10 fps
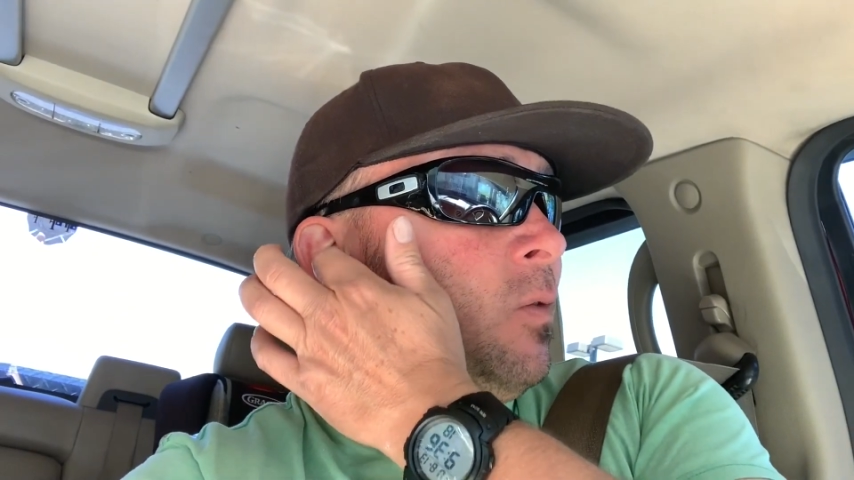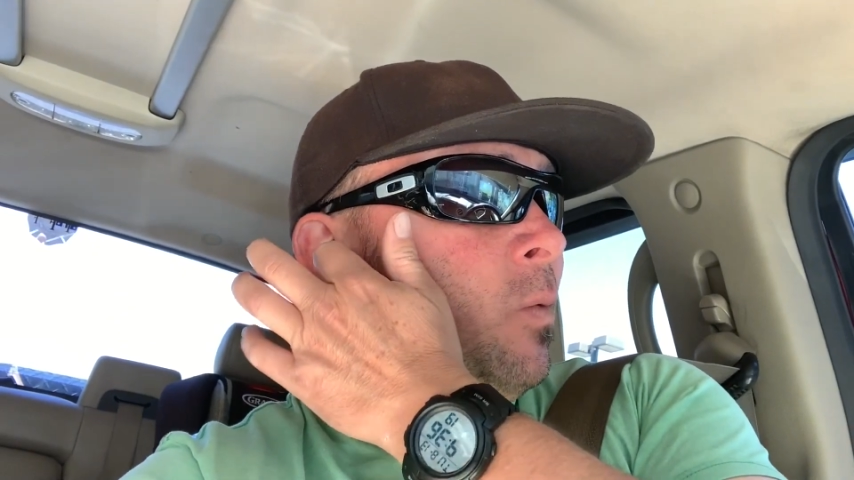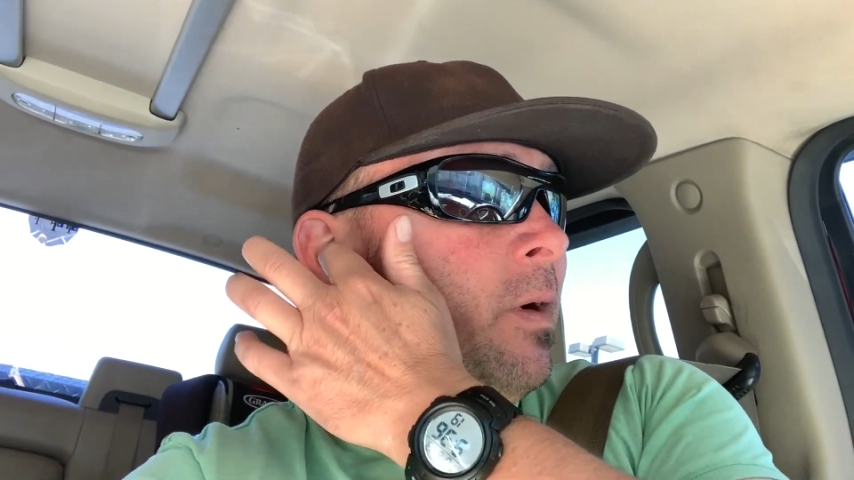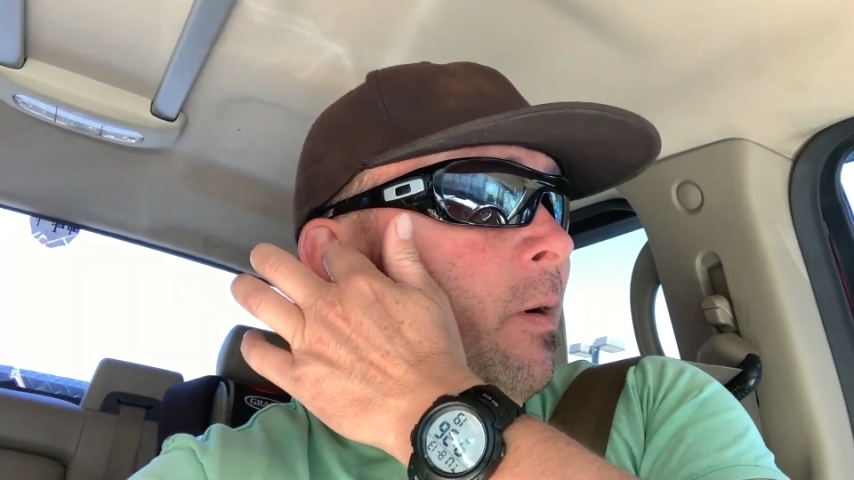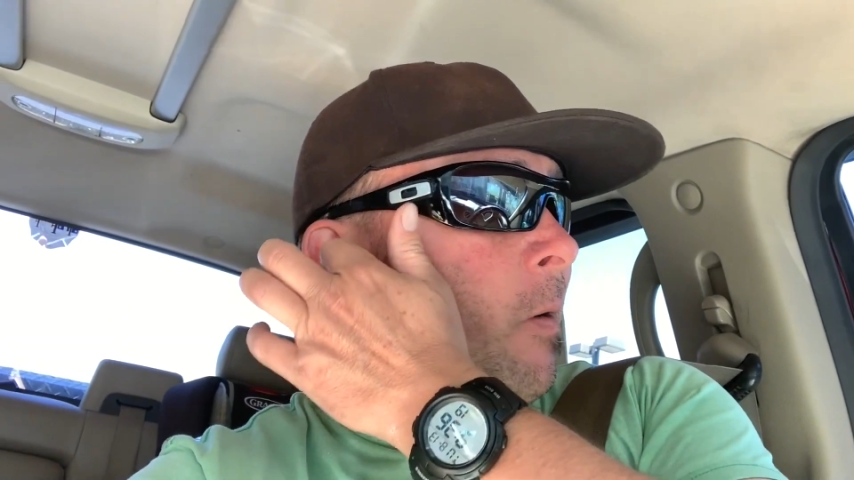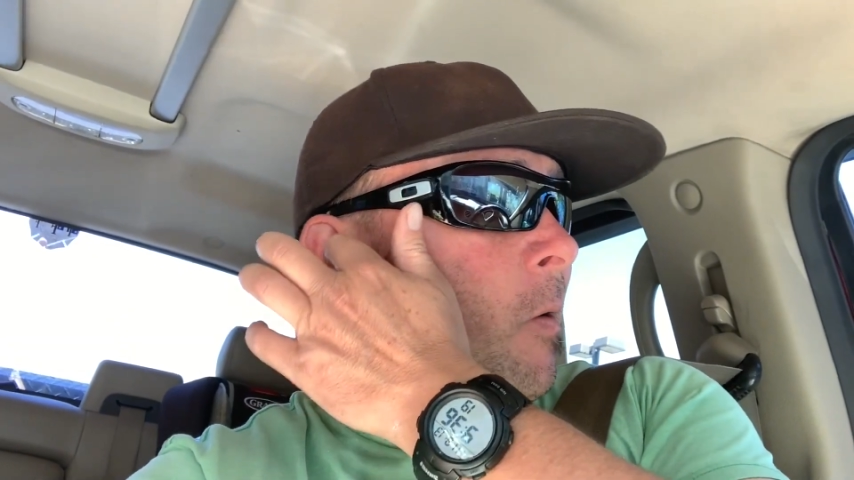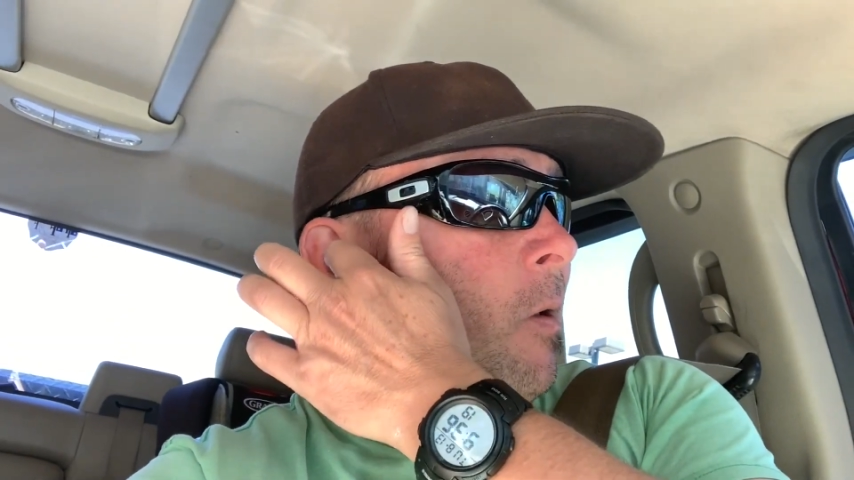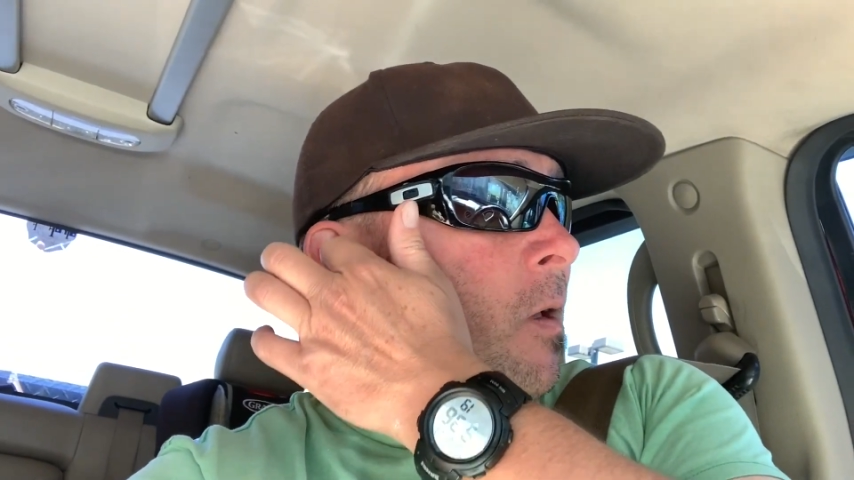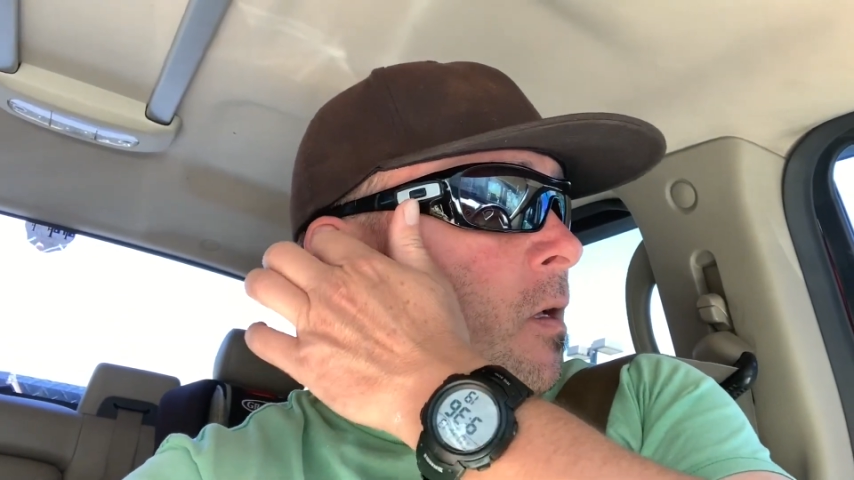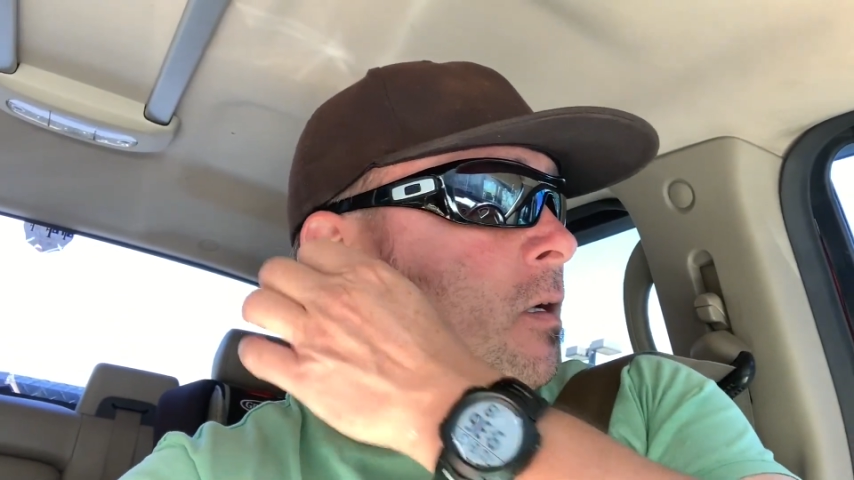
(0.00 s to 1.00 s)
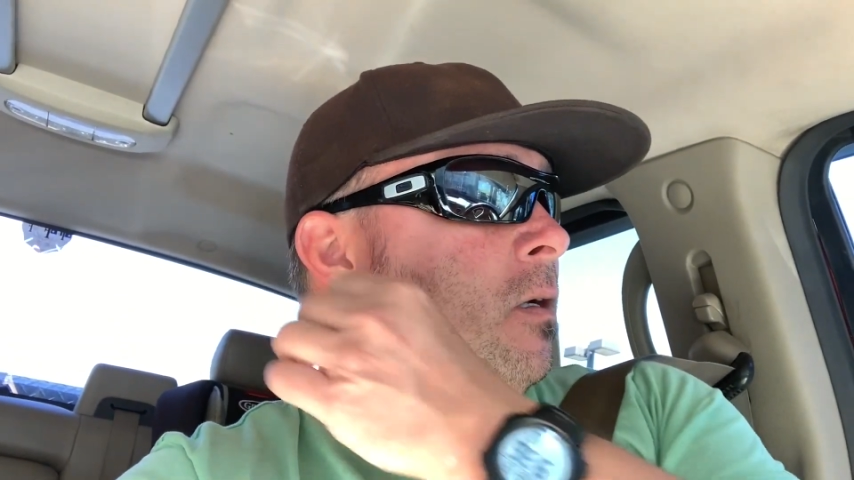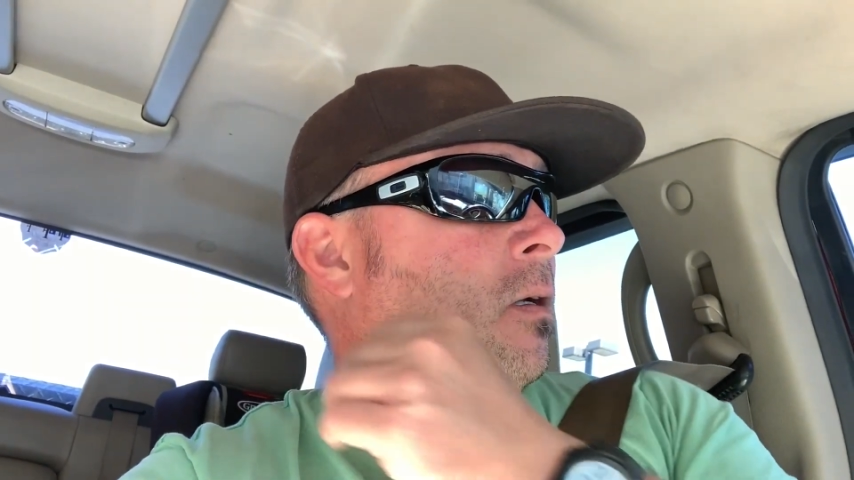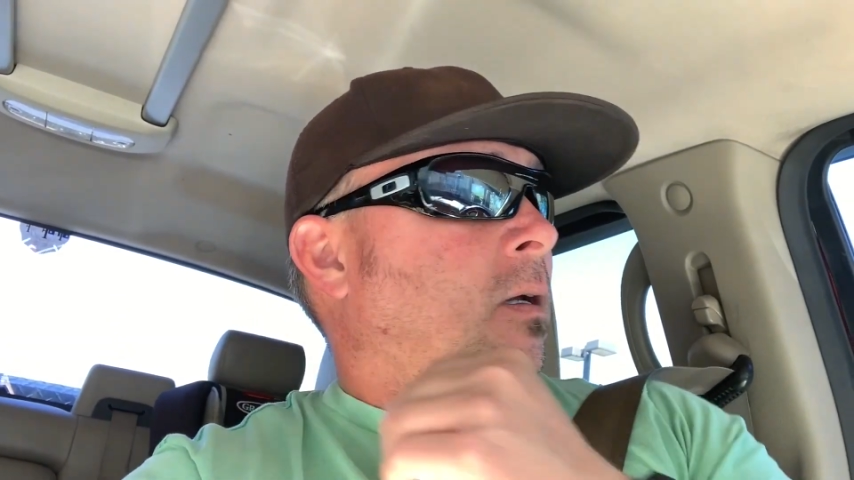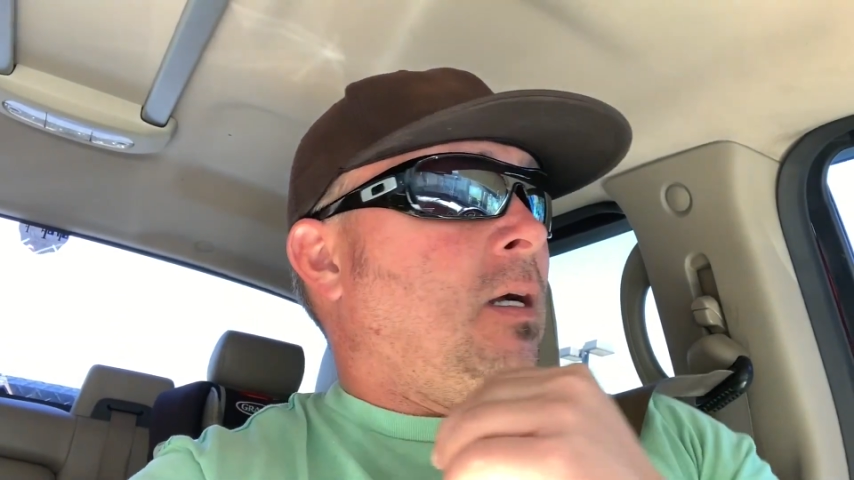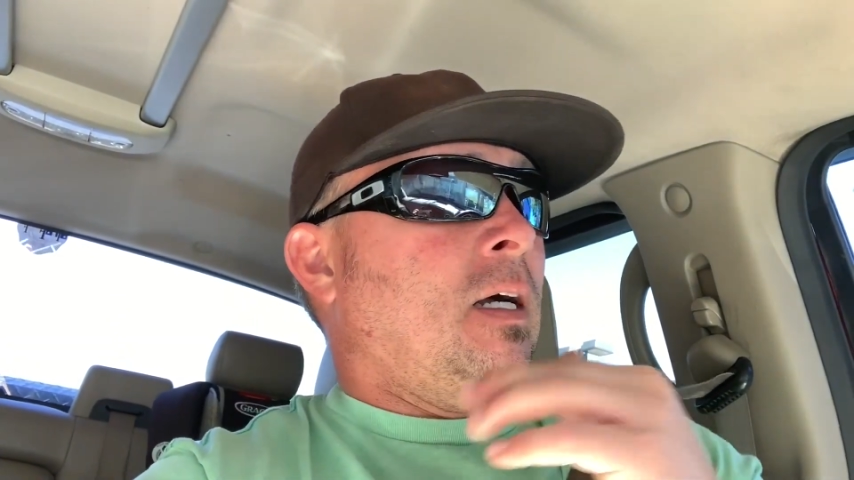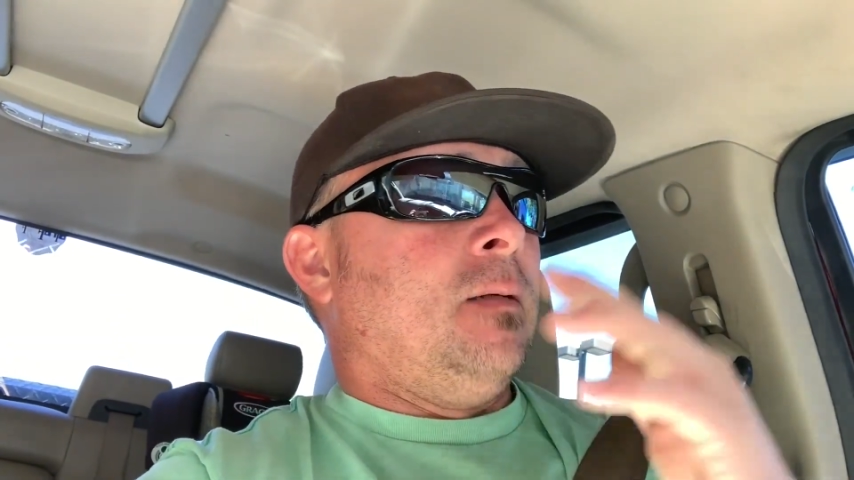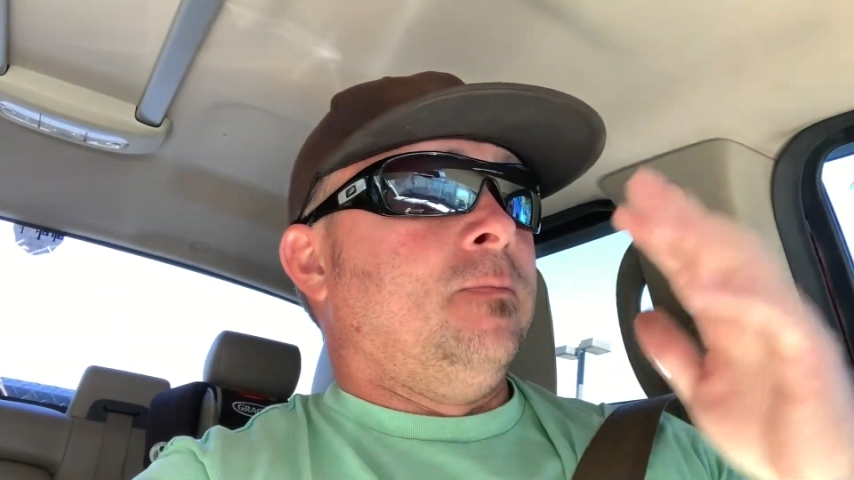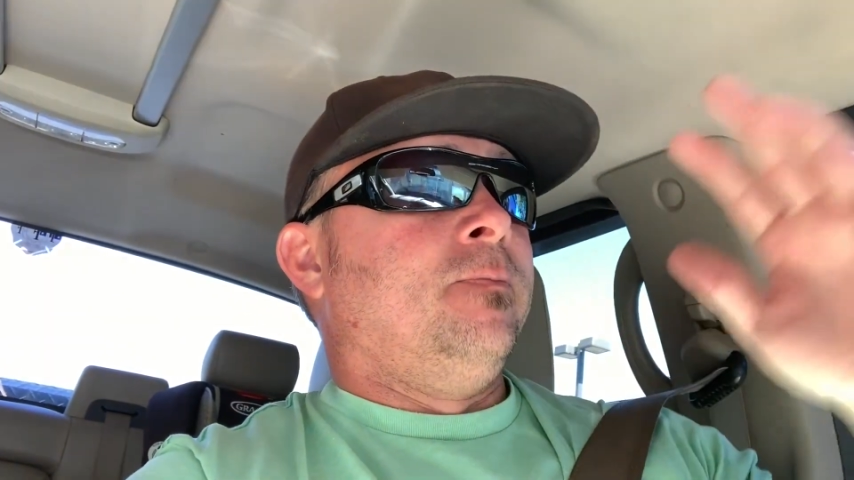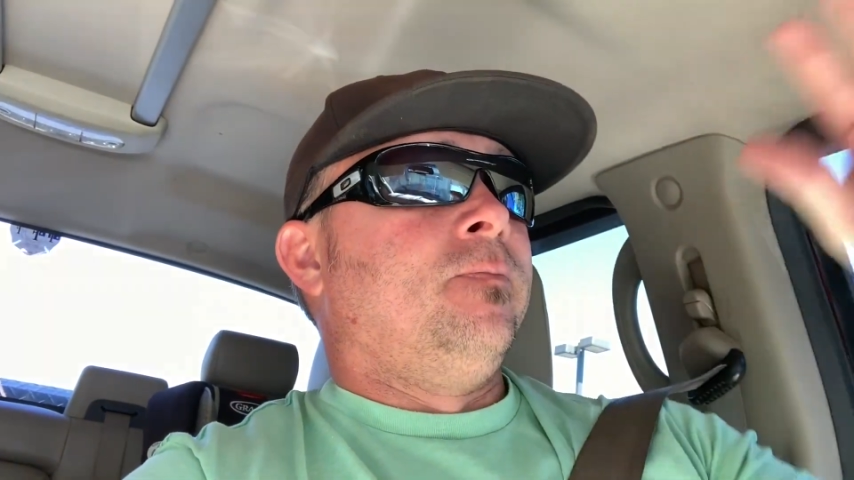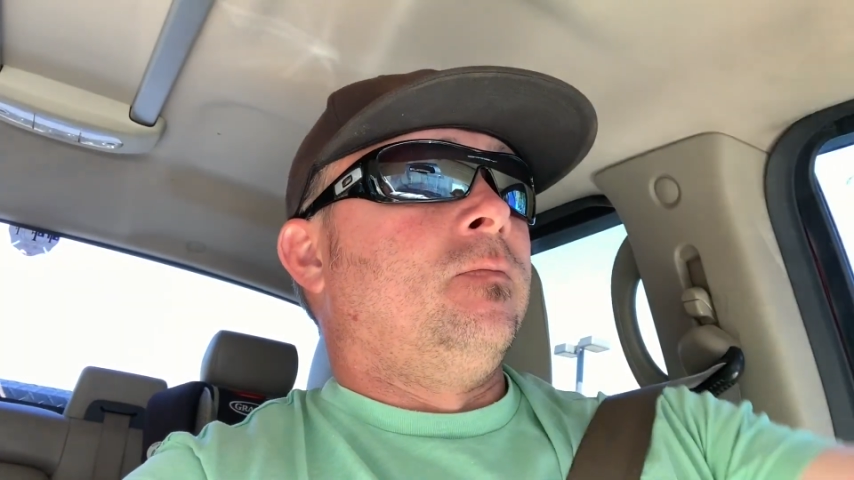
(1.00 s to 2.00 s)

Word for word: It's weird. Um,